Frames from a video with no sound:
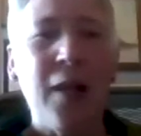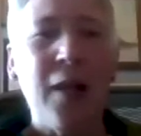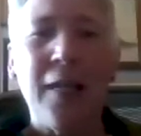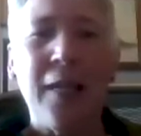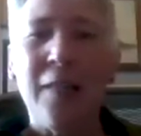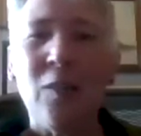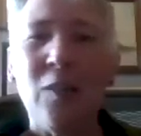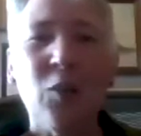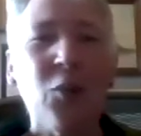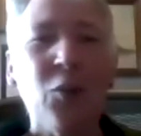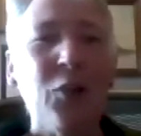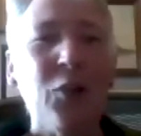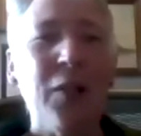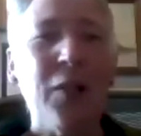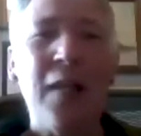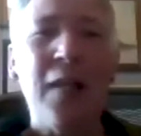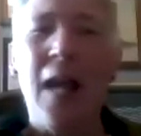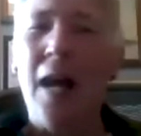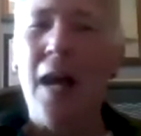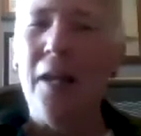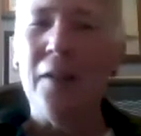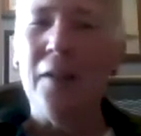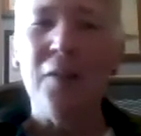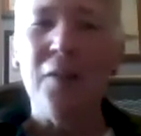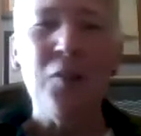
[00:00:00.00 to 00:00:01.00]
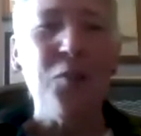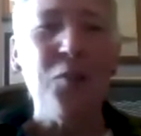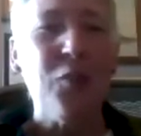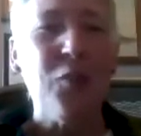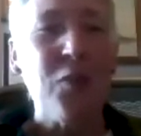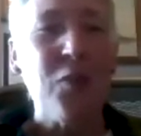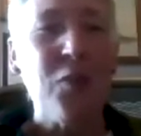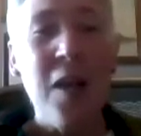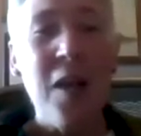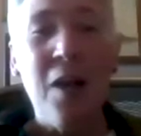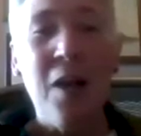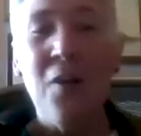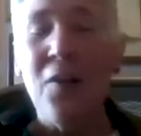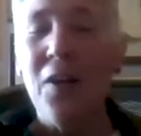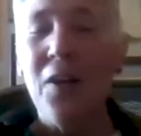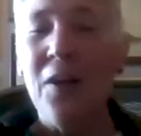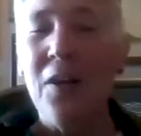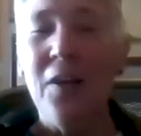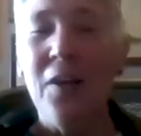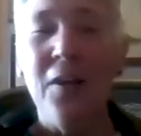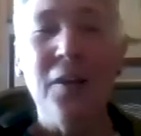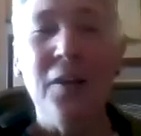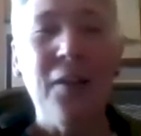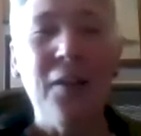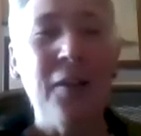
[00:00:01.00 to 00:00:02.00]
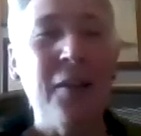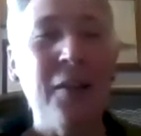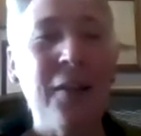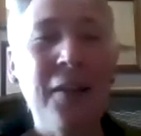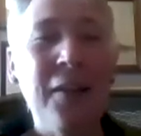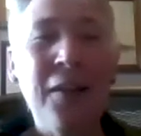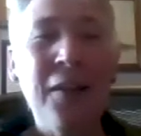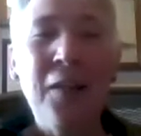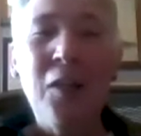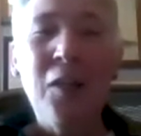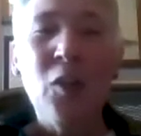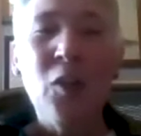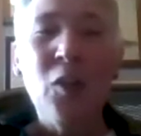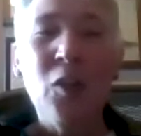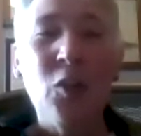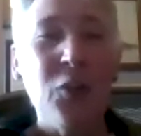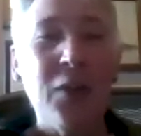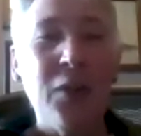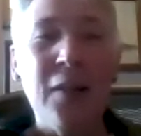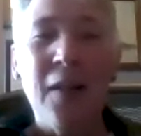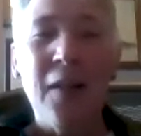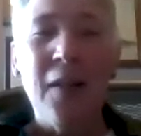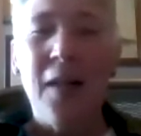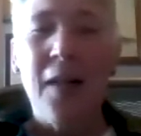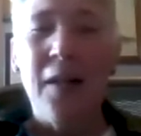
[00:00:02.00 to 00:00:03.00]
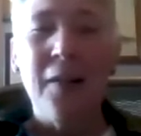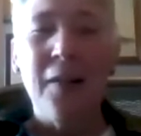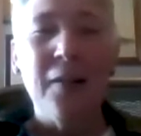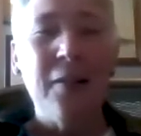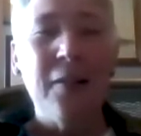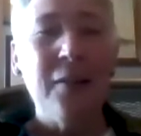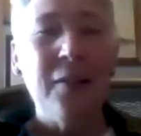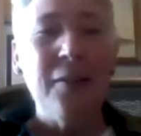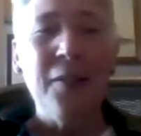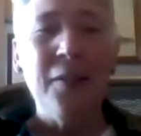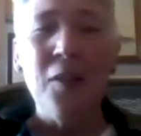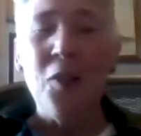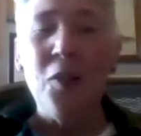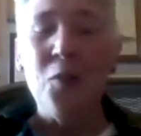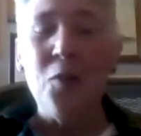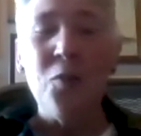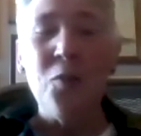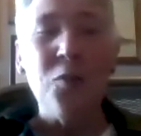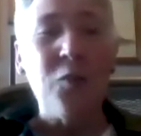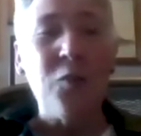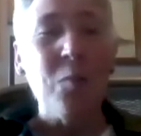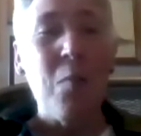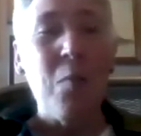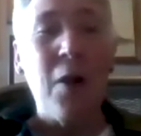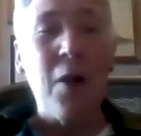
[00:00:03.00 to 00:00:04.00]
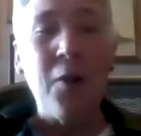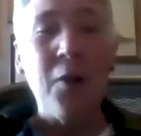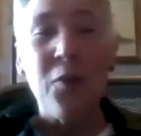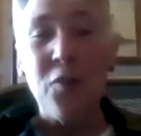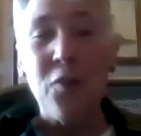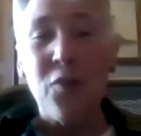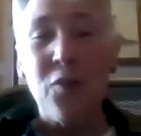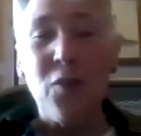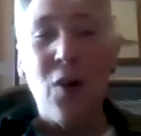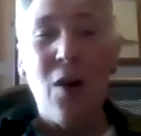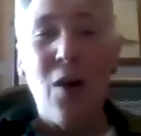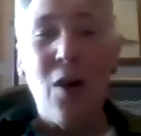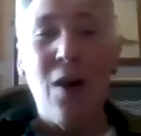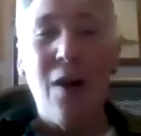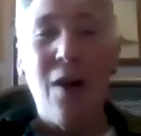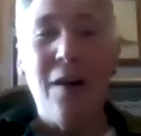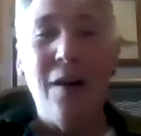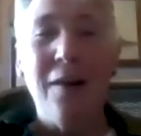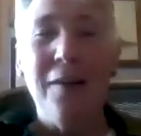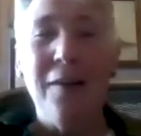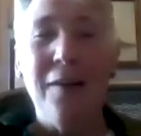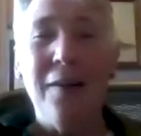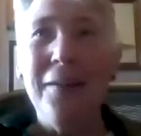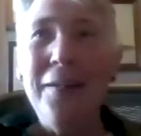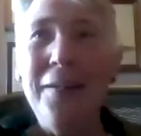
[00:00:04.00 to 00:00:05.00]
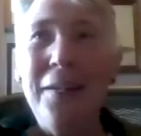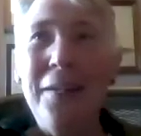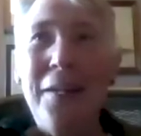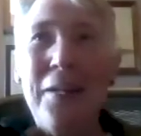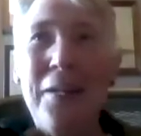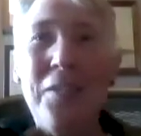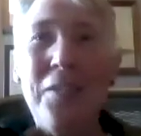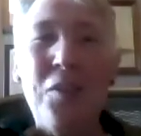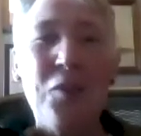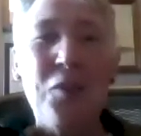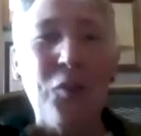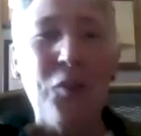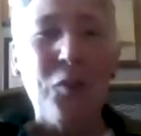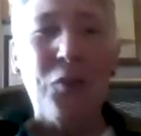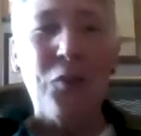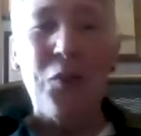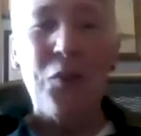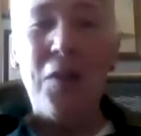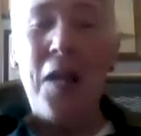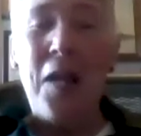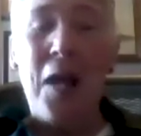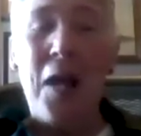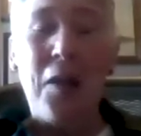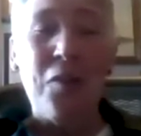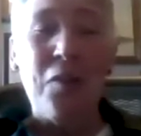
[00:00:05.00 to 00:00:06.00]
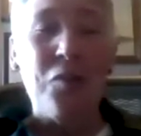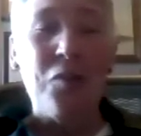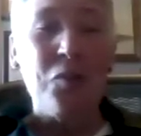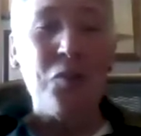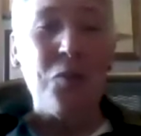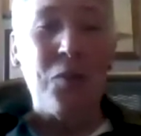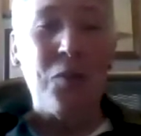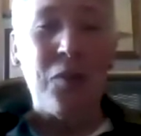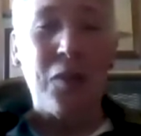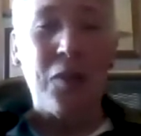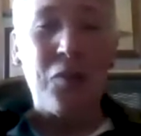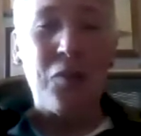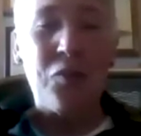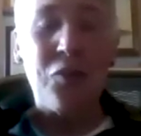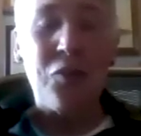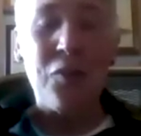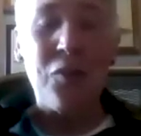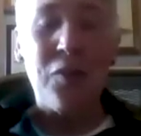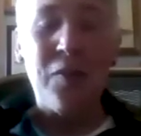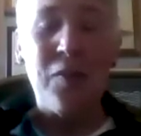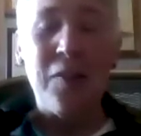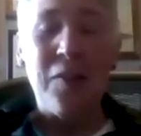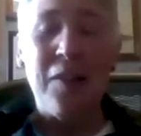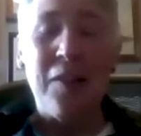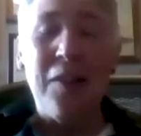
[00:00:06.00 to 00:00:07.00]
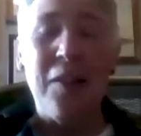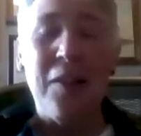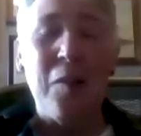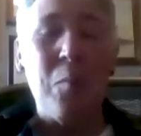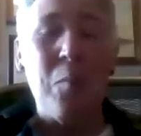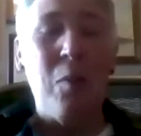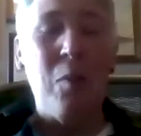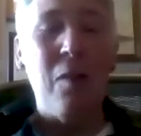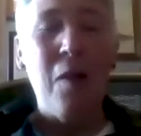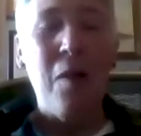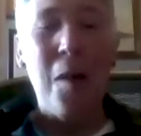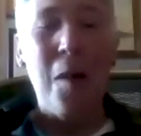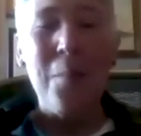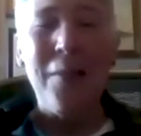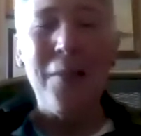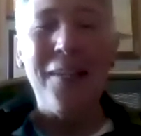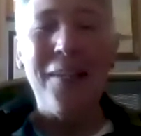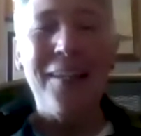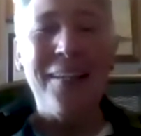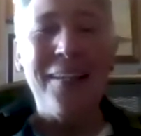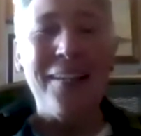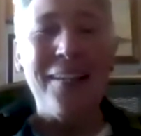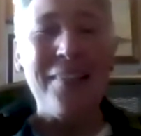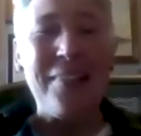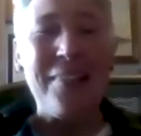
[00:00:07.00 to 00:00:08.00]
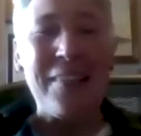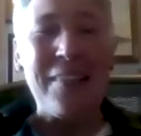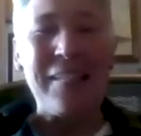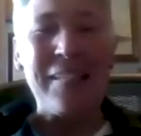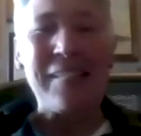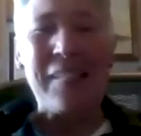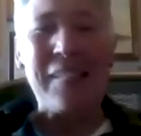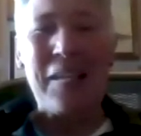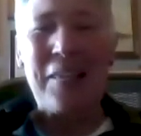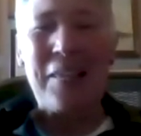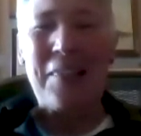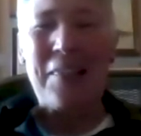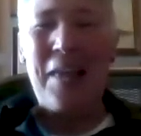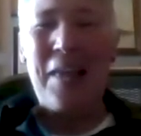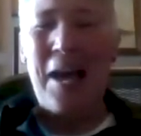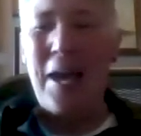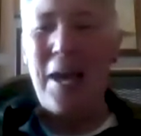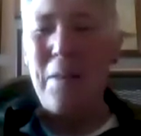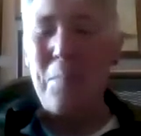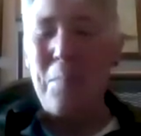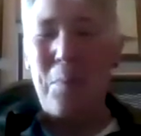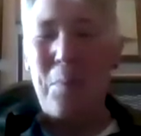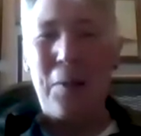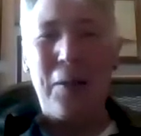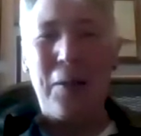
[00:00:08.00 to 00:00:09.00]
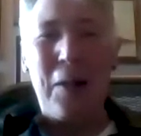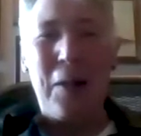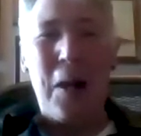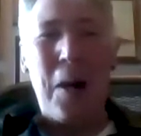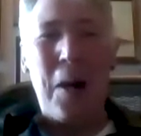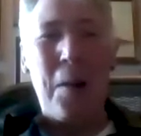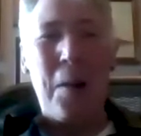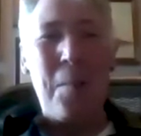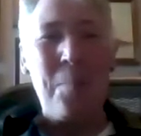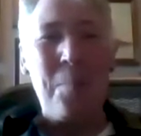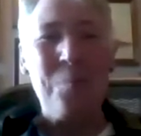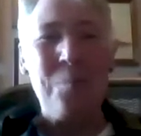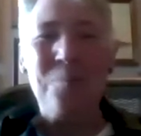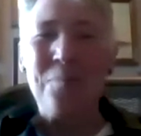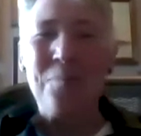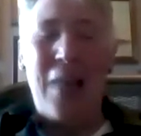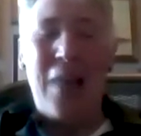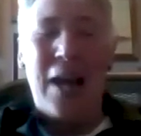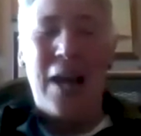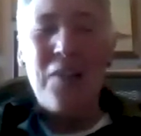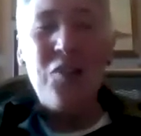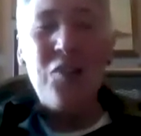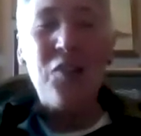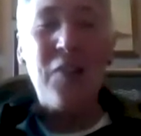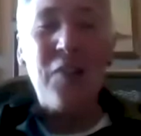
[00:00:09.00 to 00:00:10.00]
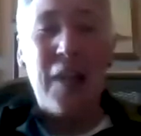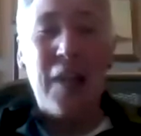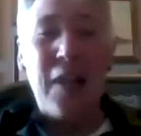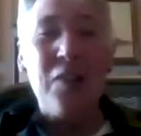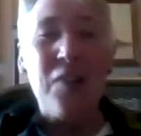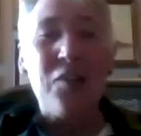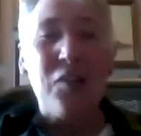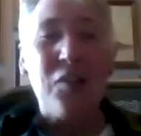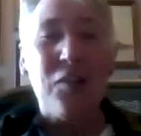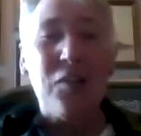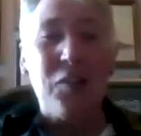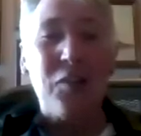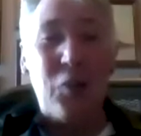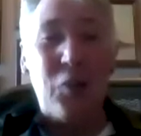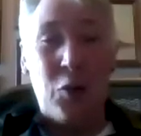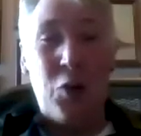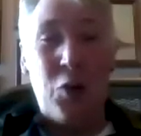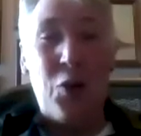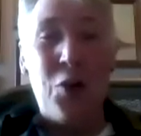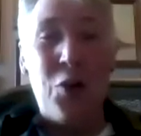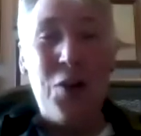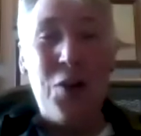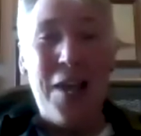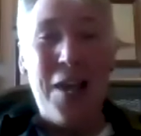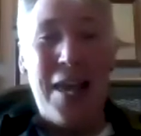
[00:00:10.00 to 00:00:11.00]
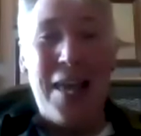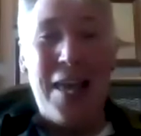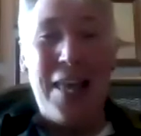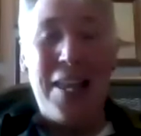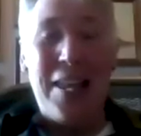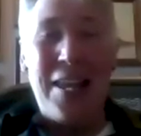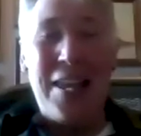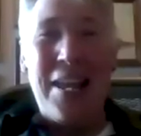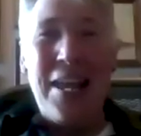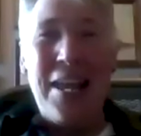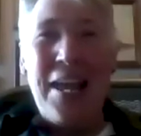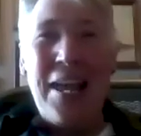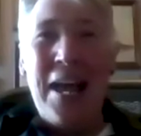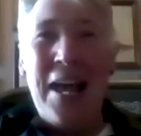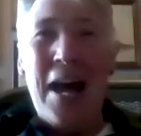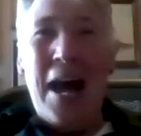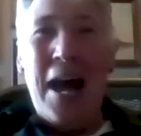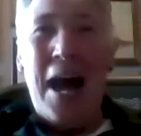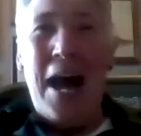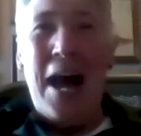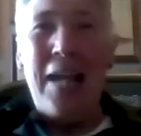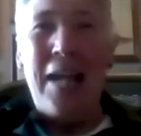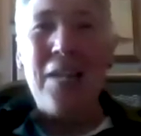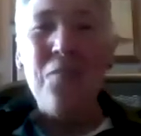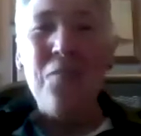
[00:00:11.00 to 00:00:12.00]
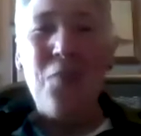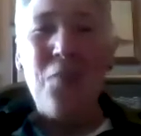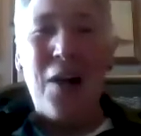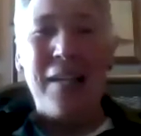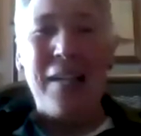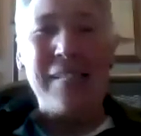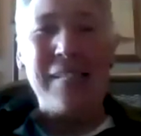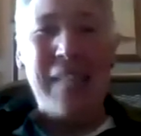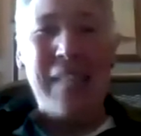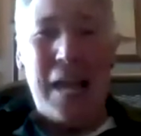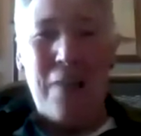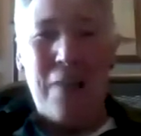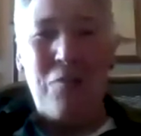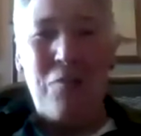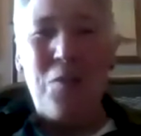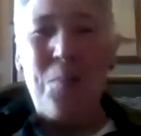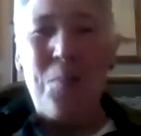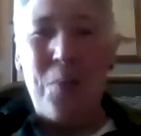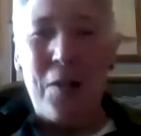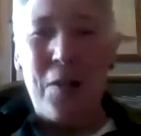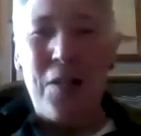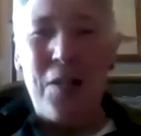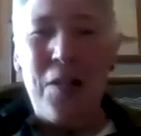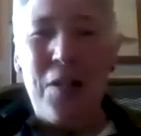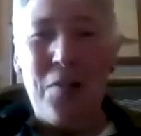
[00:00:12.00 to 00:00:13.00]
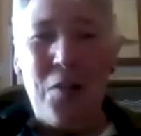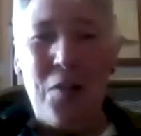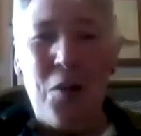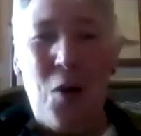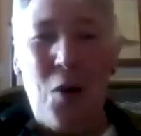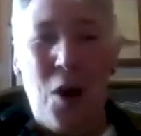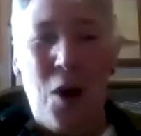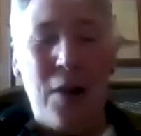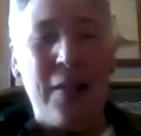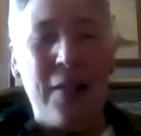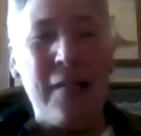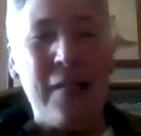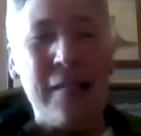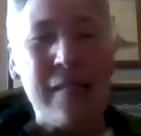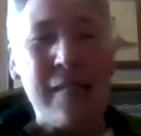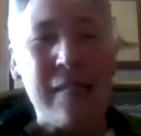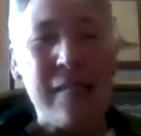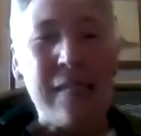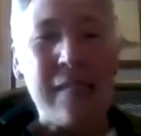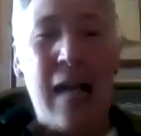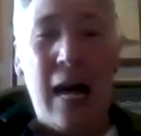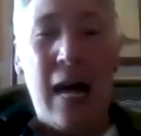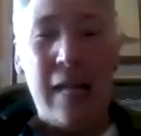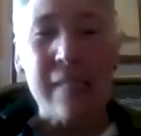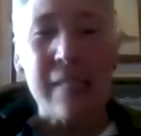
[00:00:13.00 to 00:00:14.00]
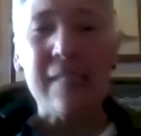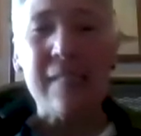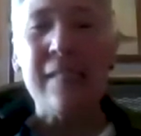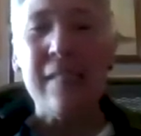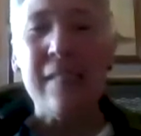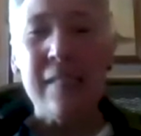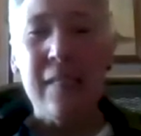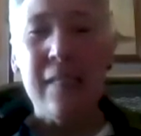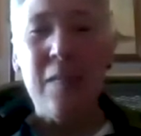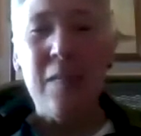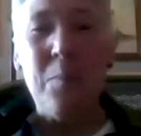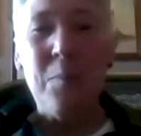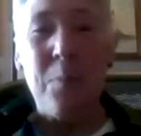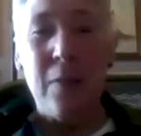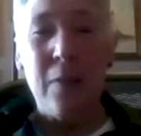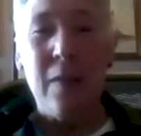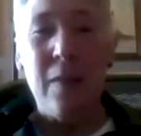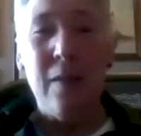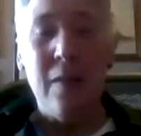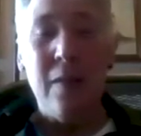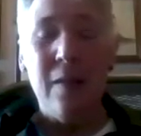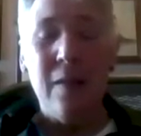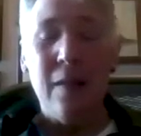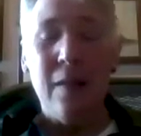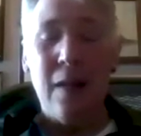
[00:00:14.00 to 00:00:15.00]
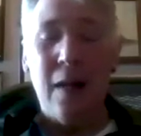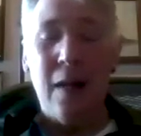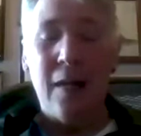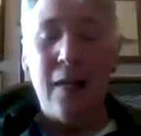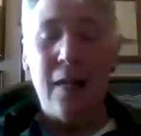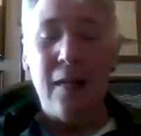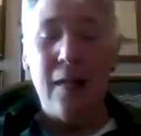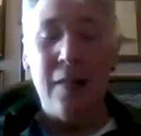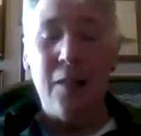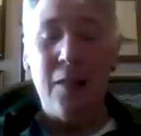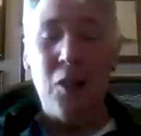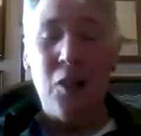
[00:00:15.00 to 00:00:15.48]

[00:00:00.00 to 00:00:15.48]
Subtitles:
like learning how to use a nail gun, learning how to, use a miter saw, learning how to do electricity and plumbing and things like that. But I just had to learn, and I advise everybody in the audience constantly be a